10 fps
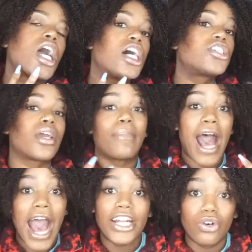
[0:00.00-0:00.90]
gushing.
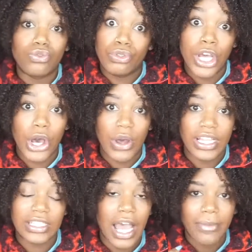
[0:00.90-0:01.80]
But I don't know
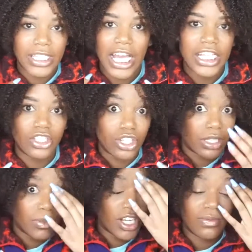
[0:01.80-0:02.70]
at the time because I didn't look
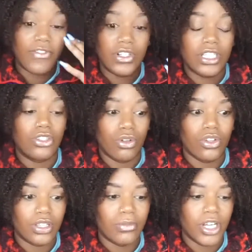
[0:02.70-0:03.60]
in the mirror because my friend's like, don't
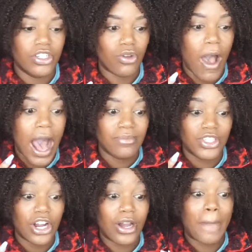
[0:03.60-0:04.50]
look in the mirror. So I'm
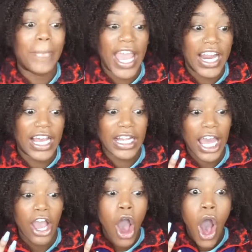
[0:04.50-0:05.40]
starting to panic
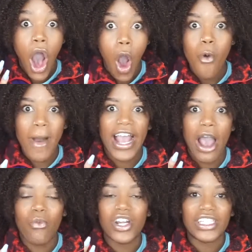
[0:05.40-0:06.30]
like, oh my
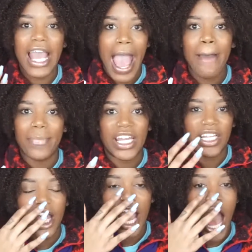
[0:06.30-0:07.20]
God, what is
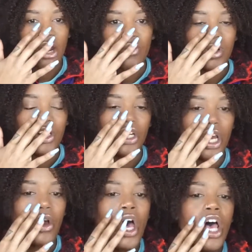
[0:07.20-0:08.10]
happening? Like, I don't want to
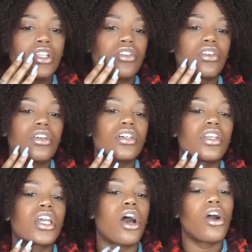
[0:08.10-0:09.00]
know. So the girl's
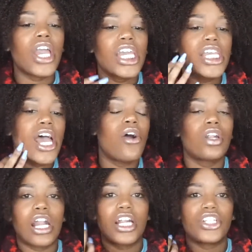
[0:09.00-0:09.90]
like, okay, yeah,
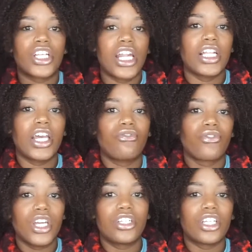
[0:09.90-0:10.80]
hold on. I just got to like
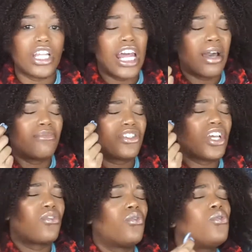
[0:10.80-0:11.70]
readjust. And I'm just
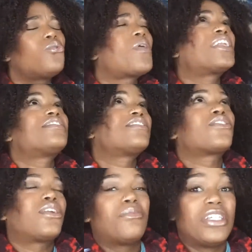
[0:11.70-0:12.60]
like, ooh, when is this
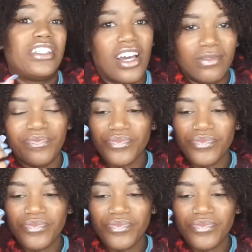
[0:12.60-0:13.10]
going to be done?